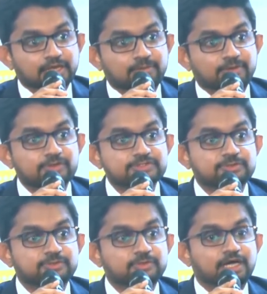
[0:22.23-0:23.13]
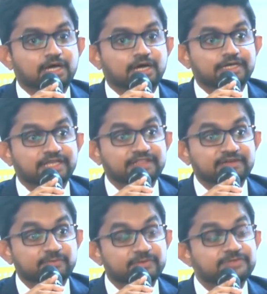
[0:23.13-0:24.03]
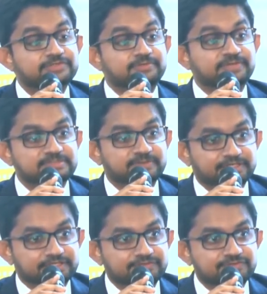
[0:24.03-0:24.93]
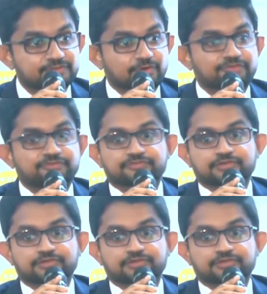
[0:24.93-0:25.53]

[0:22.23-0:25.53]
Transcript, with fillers: but also get the views and perspectives of